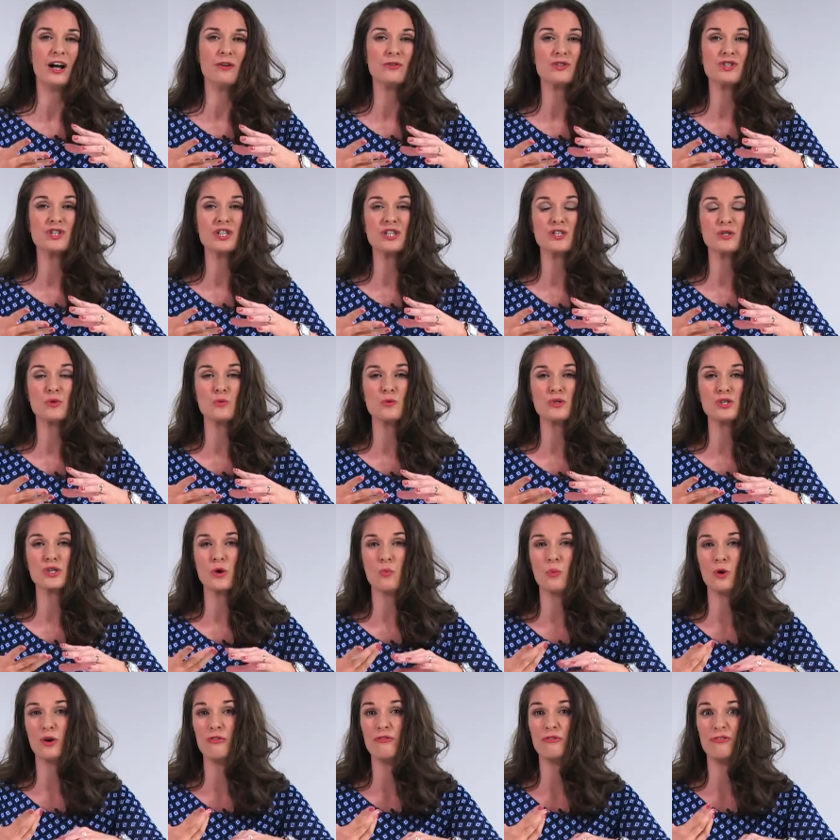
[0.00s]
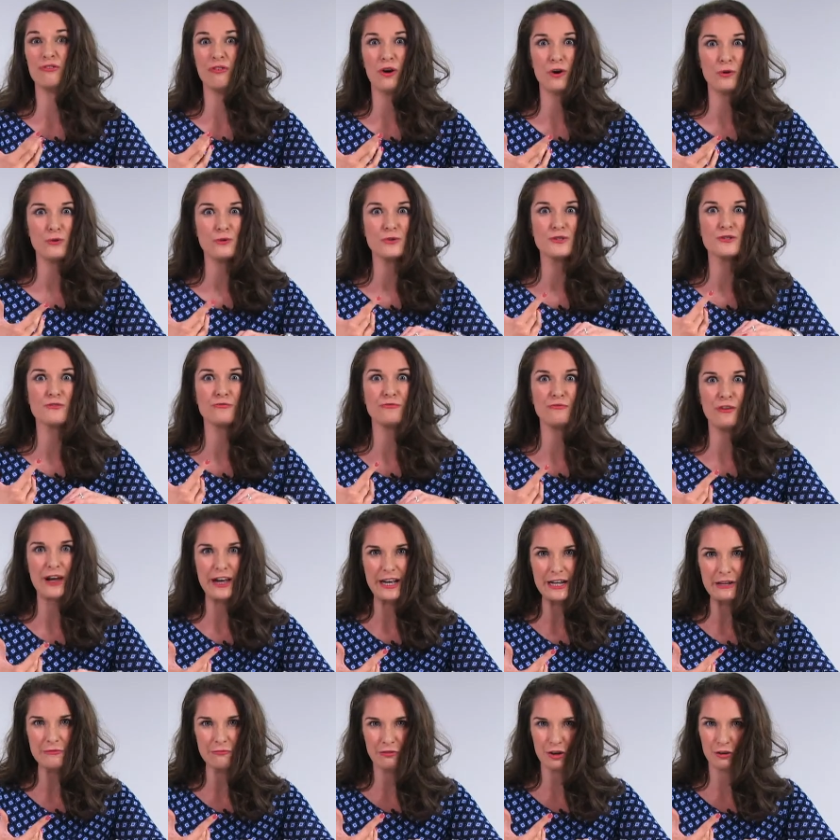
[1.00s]
She's also one of Vogue's
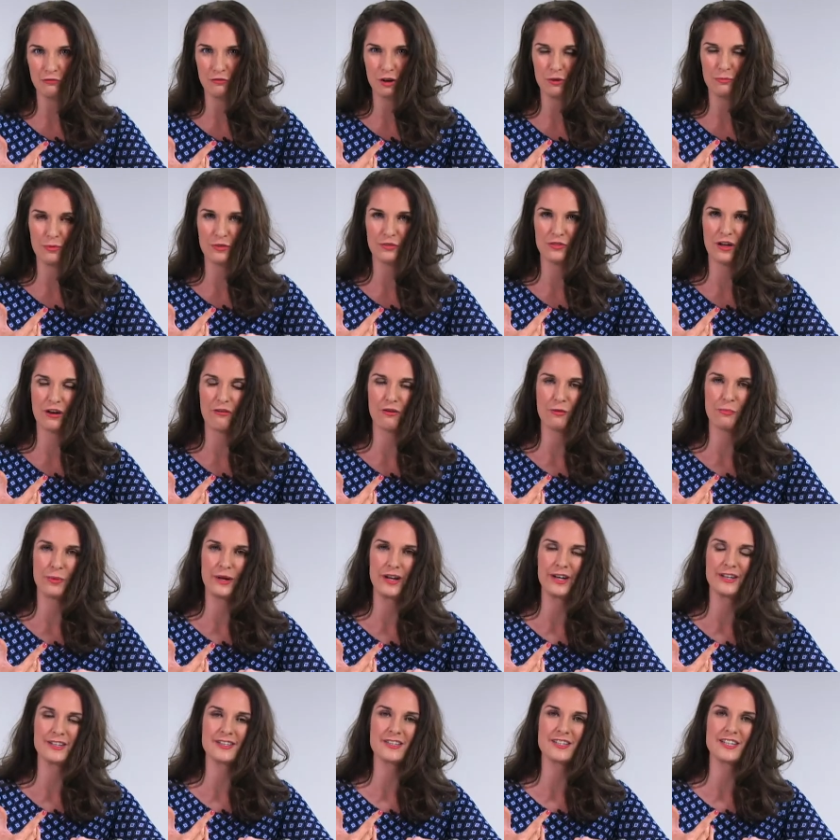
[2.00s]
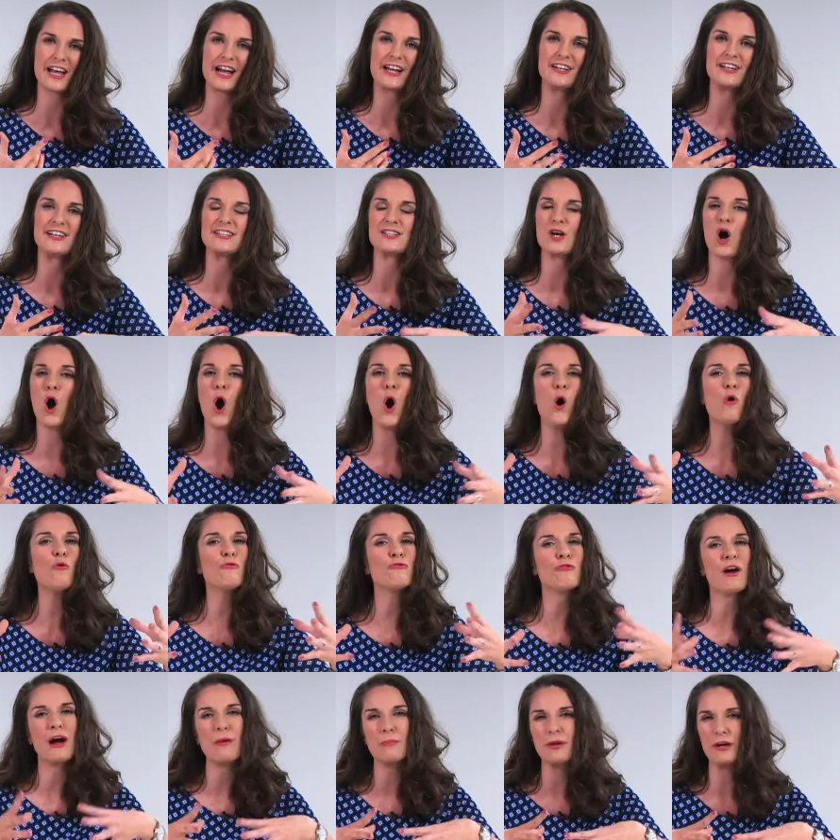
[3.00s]
favorite aromatherapists. And it's a whole
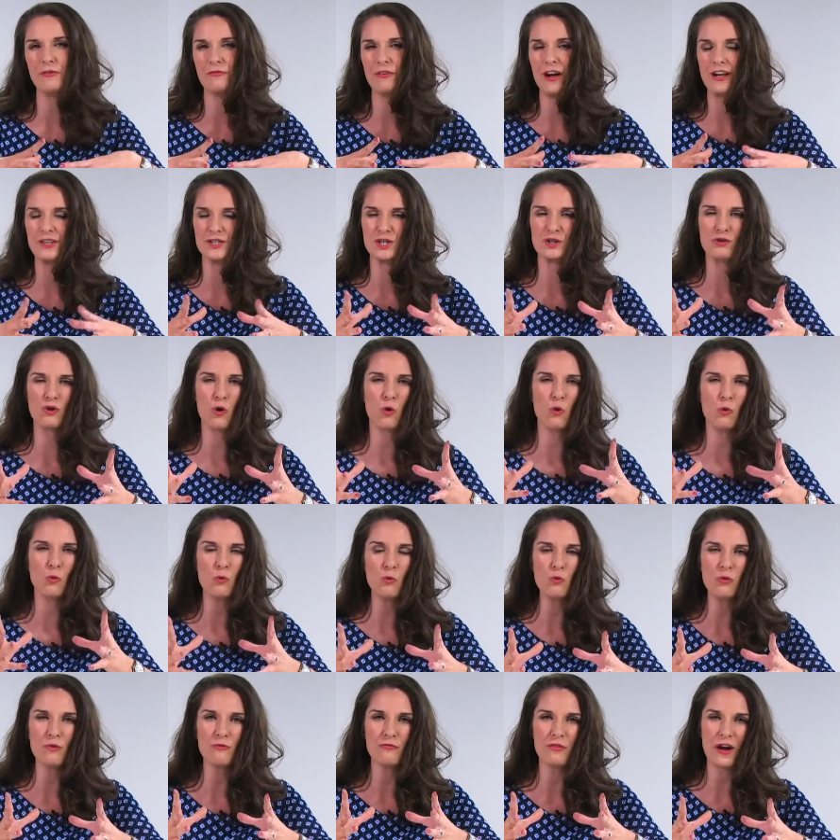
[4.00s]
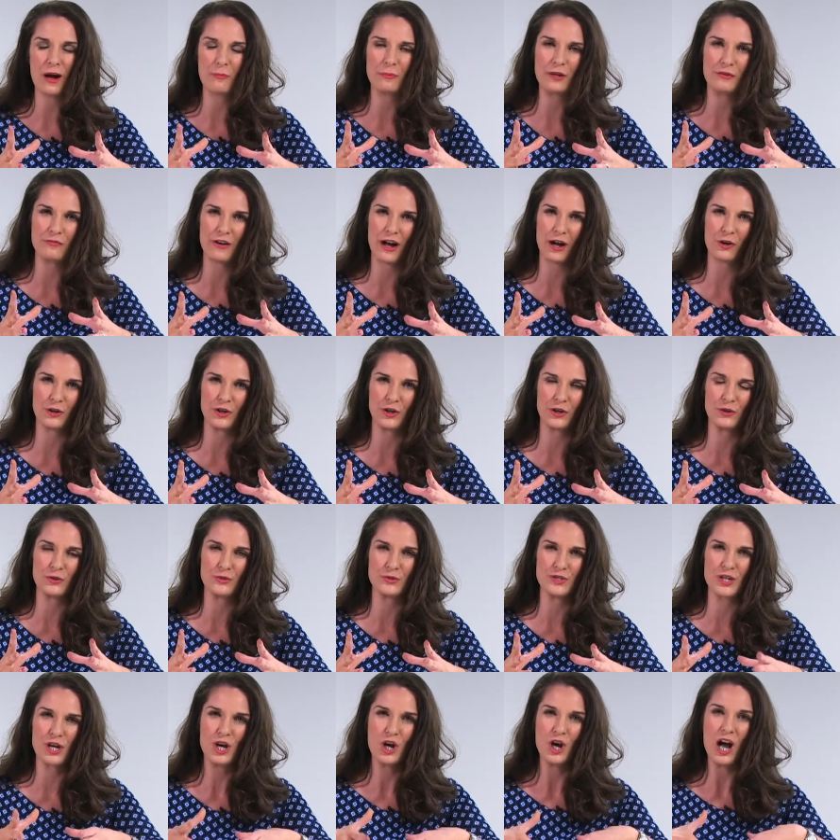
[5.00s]
family affair. So you've got all the family
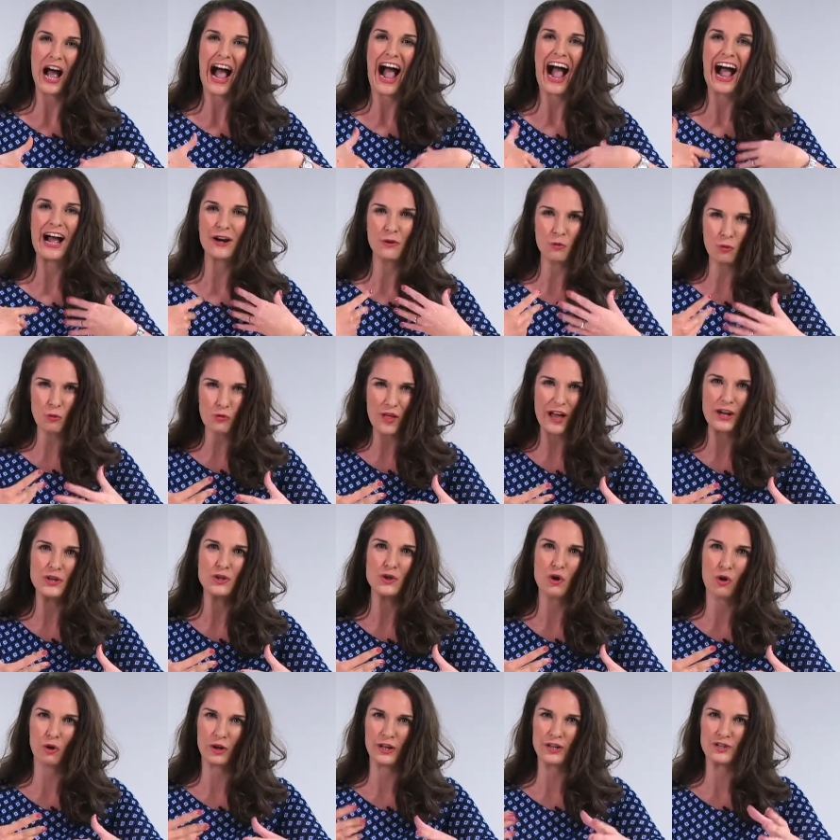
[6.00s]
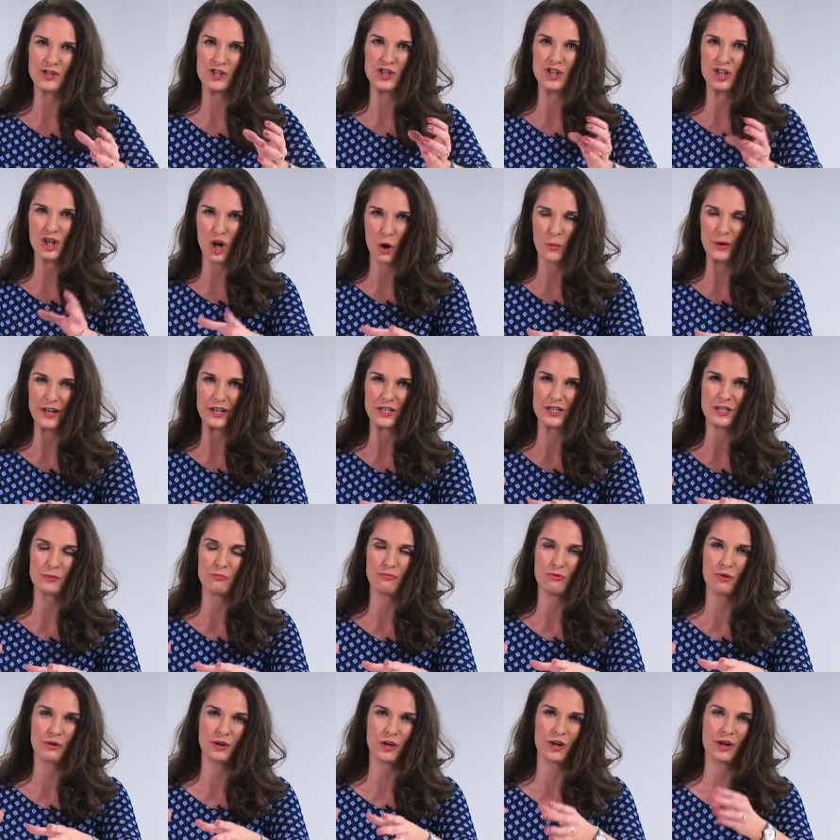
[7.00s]
values and all their knowledge going into the
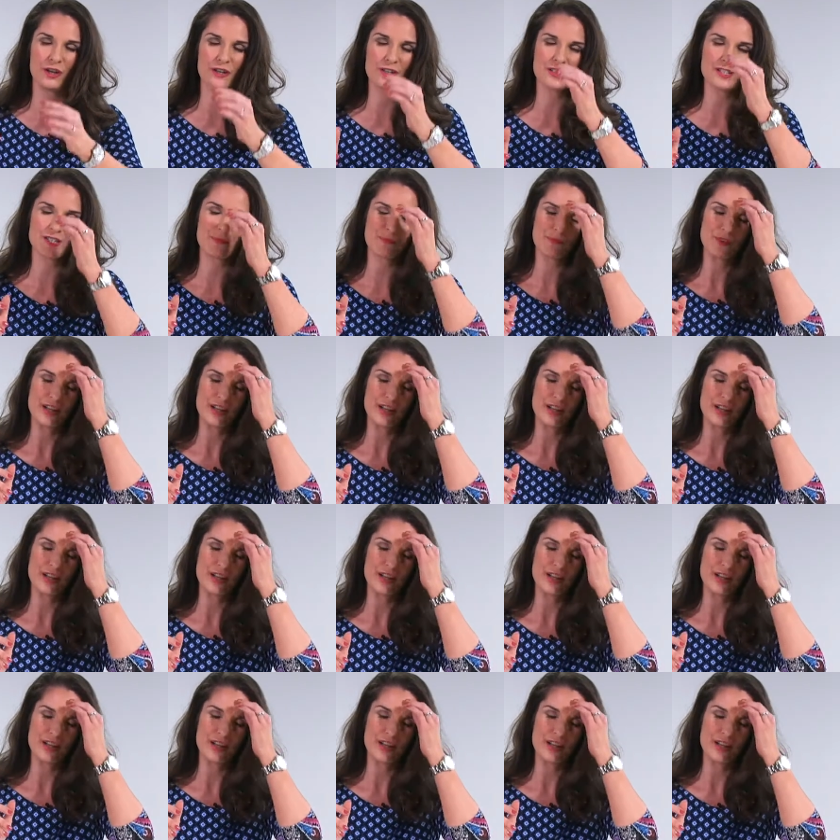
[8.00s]
products.